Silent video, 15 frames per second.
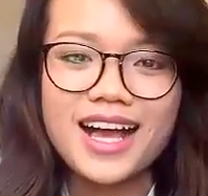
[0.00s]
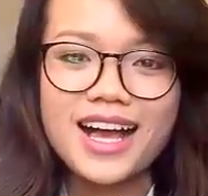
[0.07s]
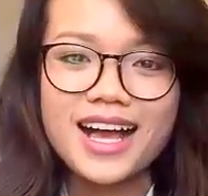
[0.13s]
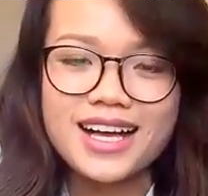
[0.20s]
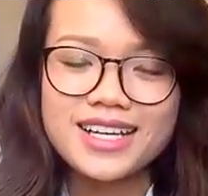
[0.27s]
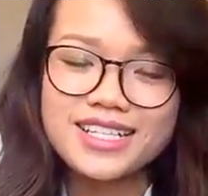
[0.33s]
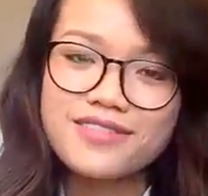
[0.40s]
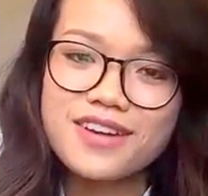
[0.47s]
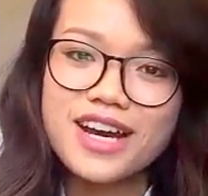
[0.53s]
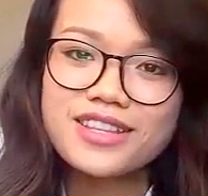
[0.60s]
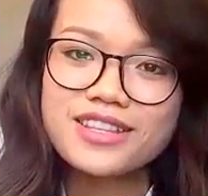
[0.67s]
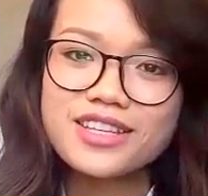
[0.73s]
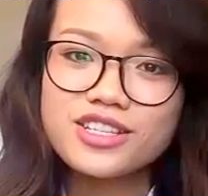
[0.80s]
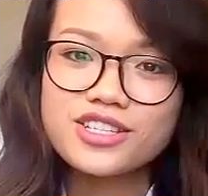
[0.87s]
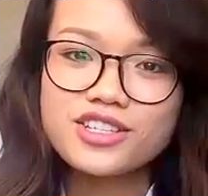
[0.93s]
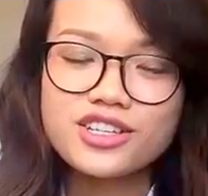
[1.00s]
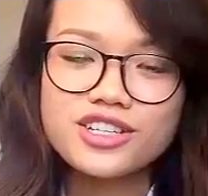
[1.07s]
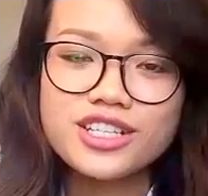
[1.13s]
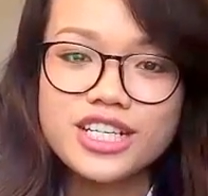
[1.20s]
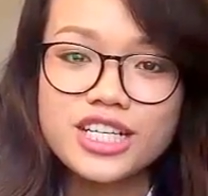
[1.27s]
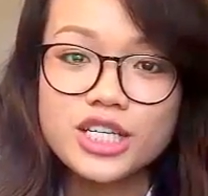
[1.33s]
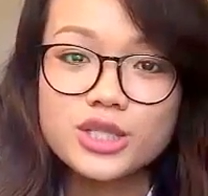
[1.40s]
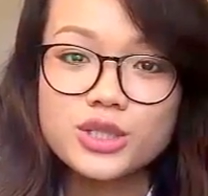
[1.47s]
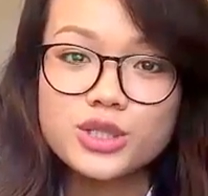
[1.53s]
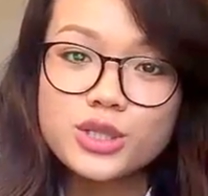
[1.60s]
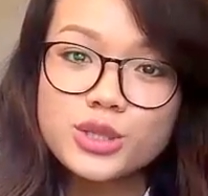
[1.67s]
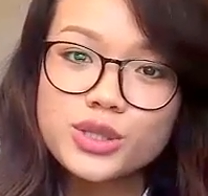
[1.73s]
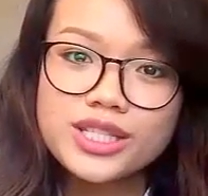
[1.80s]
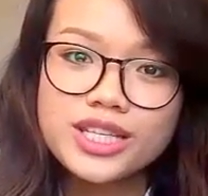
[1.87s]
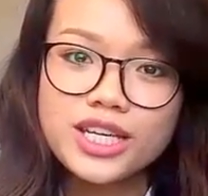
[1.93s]
I divide this journey into
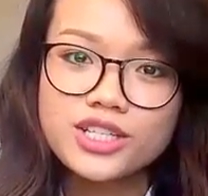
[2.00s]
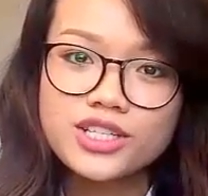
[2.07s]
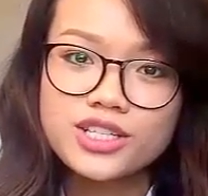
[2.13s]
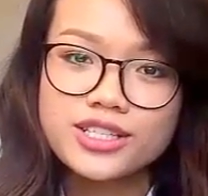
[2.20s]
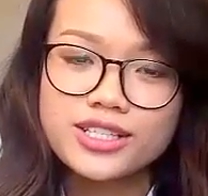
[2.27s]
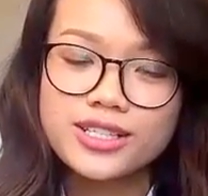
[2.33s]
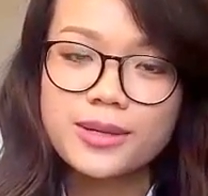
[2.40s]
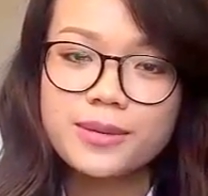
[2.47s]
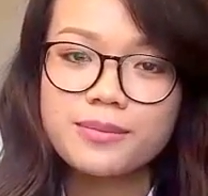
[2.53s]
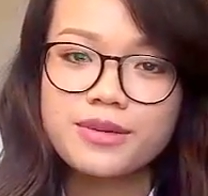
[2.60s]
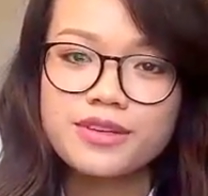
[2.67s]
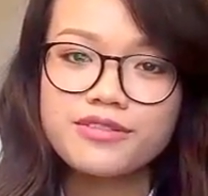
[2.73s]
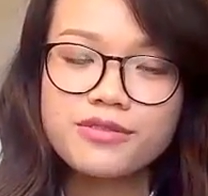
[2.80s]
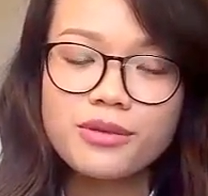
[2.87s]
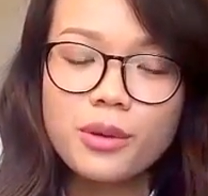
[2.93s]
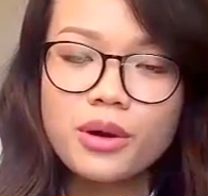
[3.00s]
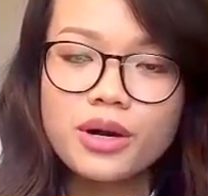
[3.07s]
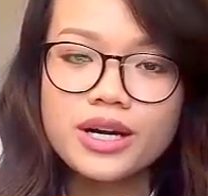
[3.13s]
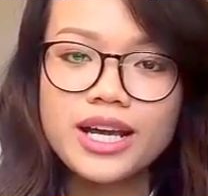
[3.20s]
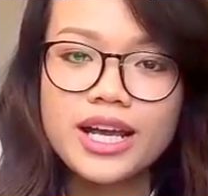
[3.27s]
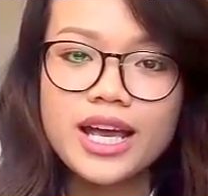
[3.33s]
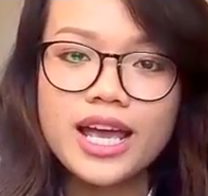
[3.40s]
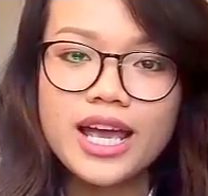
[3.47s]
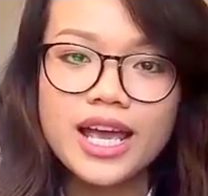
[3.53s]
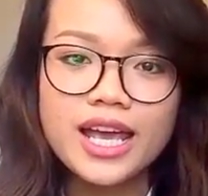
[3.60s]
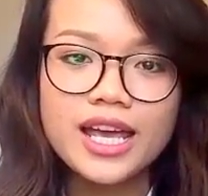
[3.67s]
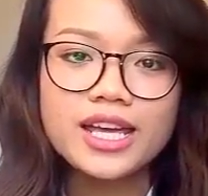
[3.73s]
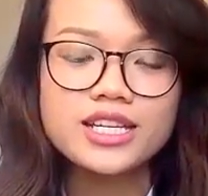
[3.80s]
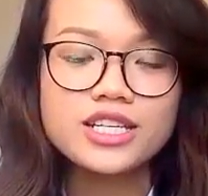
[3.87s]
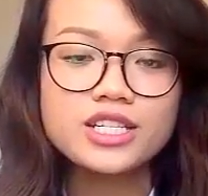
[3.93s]
2 stages, before
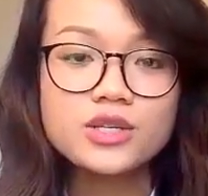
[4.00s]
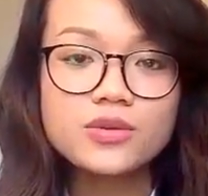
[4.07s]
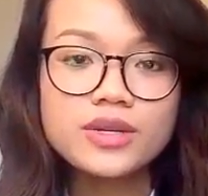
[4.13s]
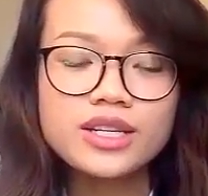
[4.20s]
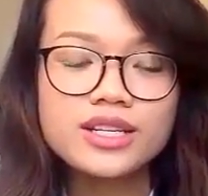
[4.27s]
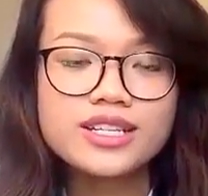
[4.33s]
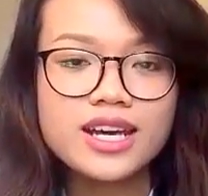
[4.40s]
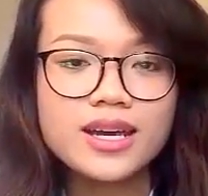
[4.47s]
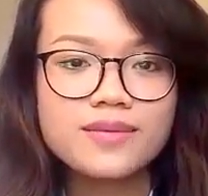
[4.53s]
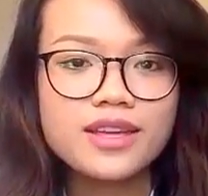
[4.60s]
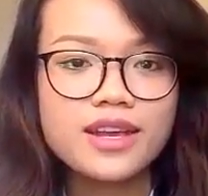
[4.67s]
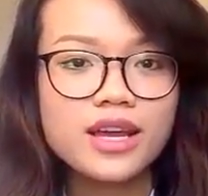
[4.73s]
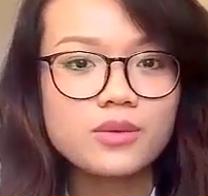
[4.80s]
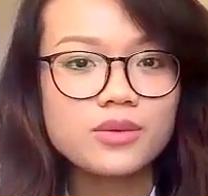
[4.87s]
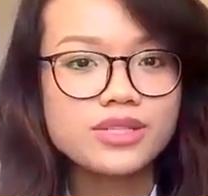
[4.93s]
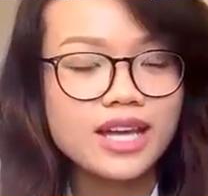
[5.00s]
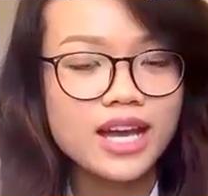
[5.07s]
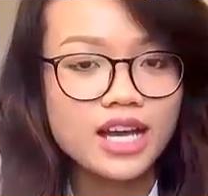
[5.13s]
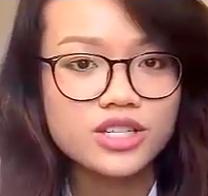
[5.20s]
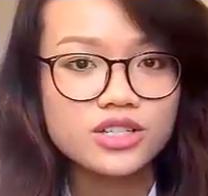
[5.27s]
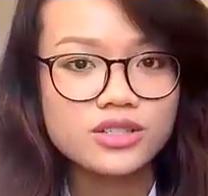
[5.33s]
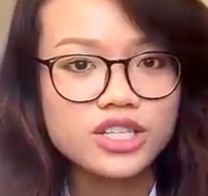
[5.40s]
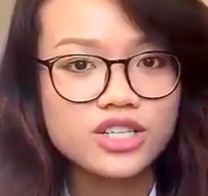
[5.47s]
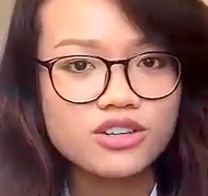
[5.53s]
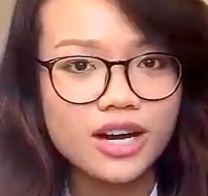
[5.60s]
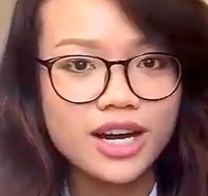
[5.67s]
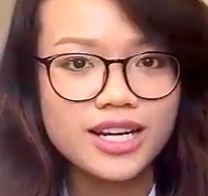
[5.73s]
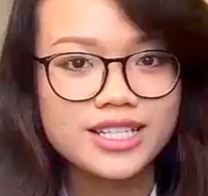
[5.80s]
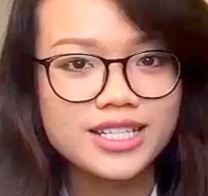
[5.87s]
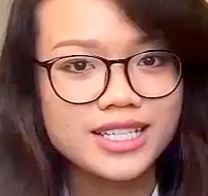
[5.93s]
and during the time that I was actually
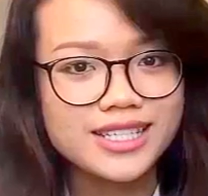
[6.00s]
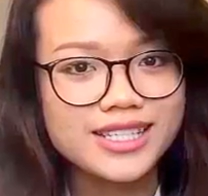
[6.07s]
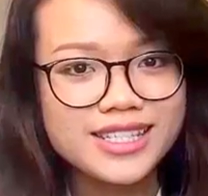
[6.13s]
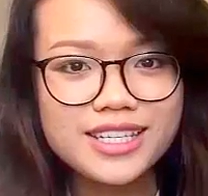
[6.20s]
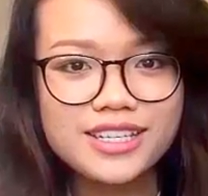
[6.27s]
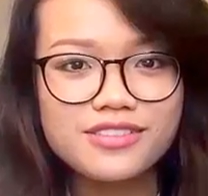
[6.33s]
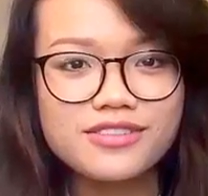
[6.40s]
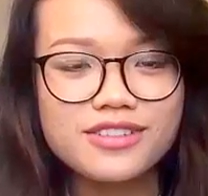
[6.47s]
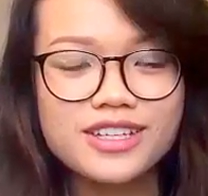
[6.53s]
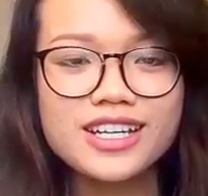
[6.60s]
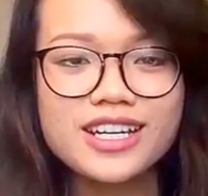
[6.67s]
trying to conceive.